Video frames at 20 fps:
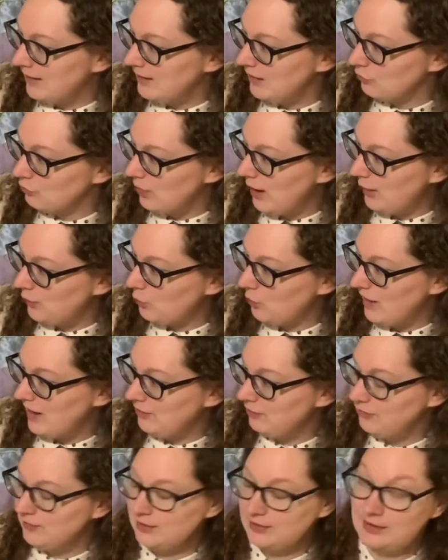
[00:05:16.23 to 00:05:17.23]
and ran away
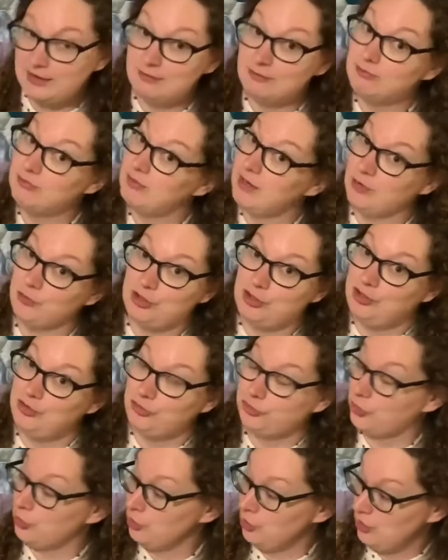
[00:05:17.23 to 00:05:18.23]
feeling very
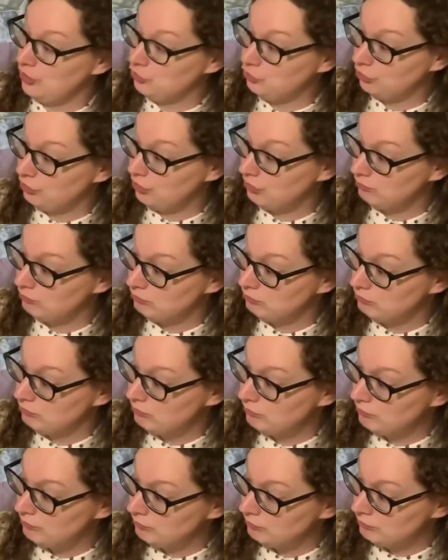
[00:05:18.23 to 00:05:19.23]
discouraged.
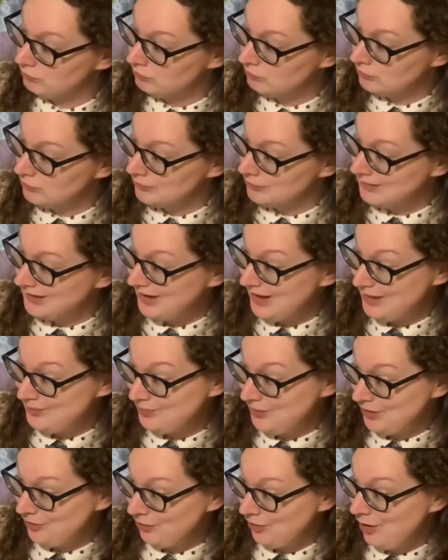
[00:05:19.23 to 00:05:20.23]
I
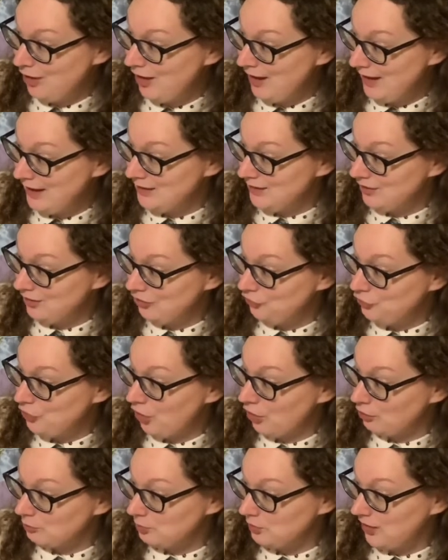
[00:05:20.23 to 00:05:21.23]
better hide in a
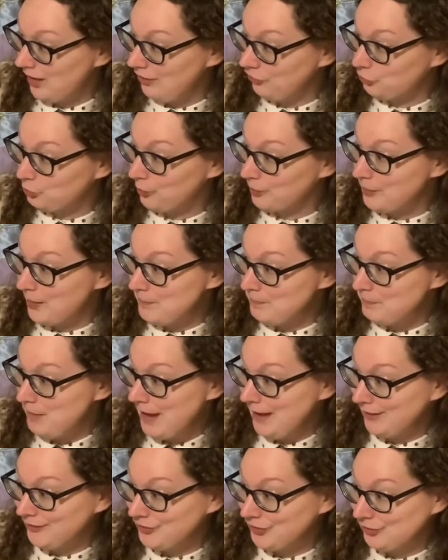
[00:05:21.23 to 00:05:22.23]
dark place where my
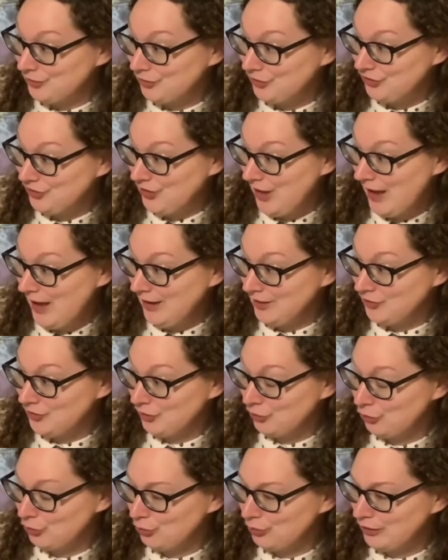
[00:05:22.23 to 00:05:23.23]
bags and sags
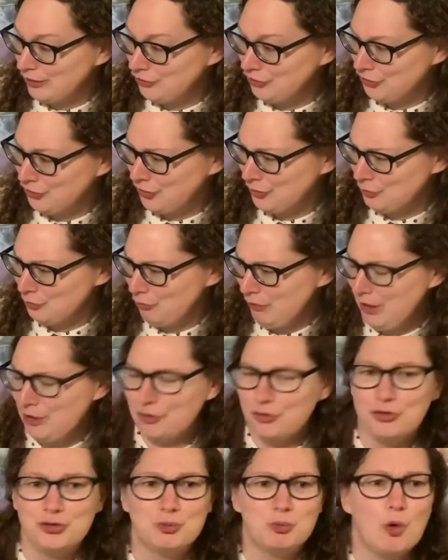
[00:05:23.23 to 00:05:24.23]
and creases and
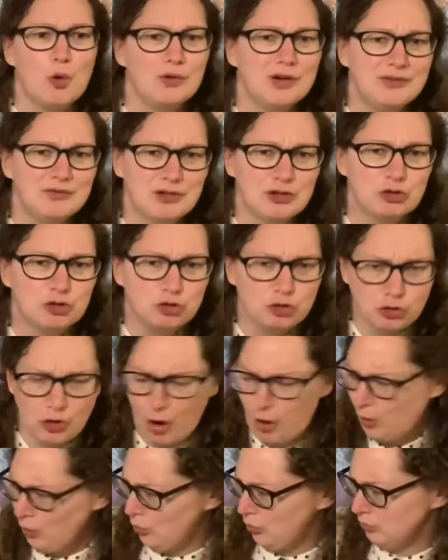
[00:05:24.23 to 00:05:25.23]
wrinkles won't even
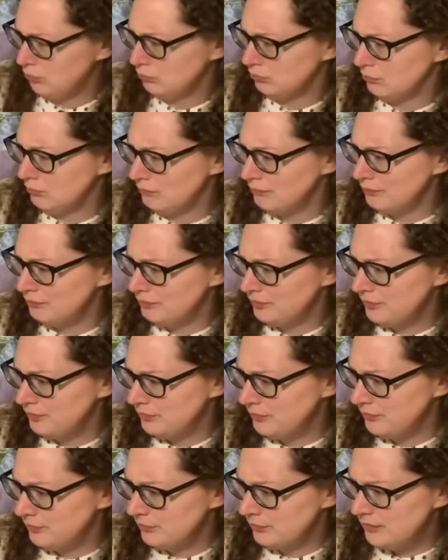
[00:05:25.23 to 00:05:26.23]
show,
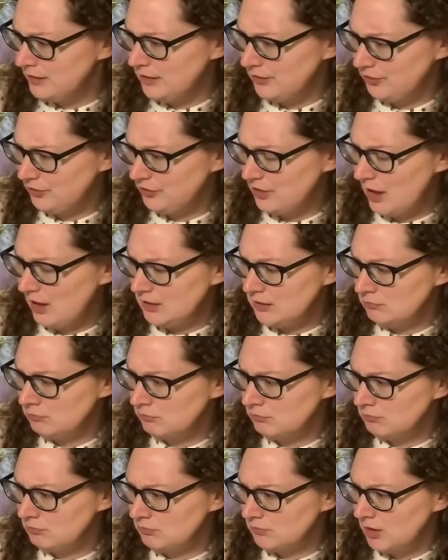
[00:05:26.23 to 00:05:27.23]
he said.
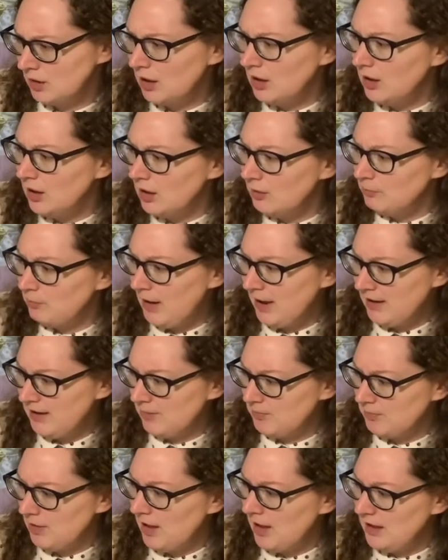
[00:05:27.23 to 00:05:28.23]
By
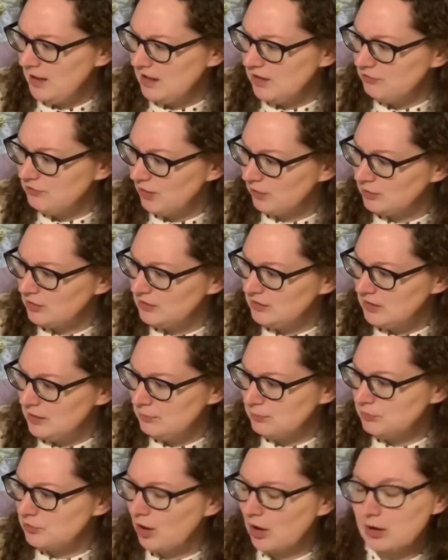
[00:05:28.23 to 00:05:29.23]
and by he found a
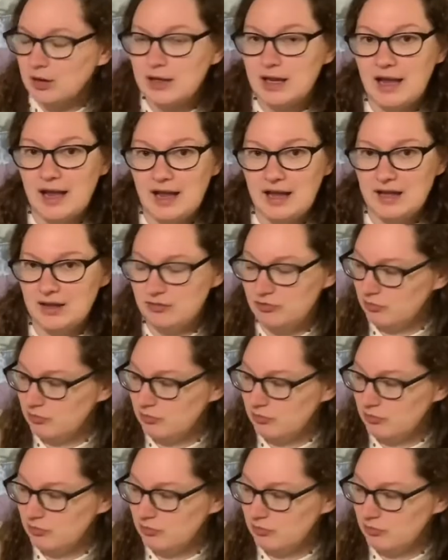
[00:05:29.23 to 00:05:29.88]
deep, dark cave,